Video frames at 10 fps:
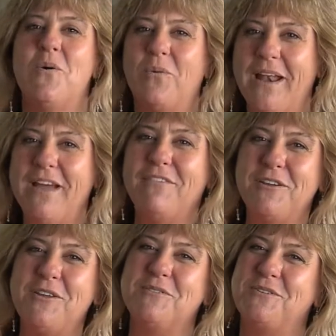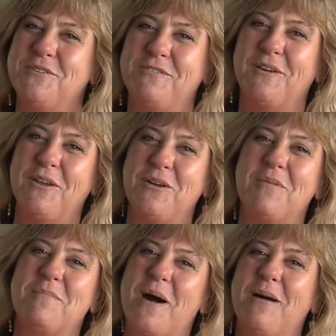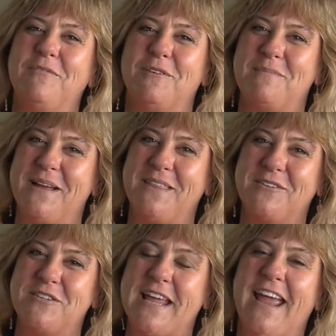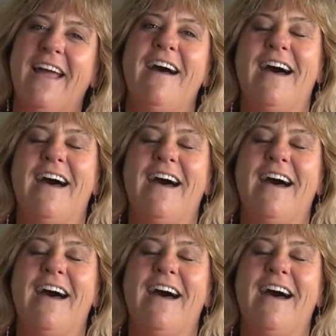Whatever you do for your mom for Mother's Day,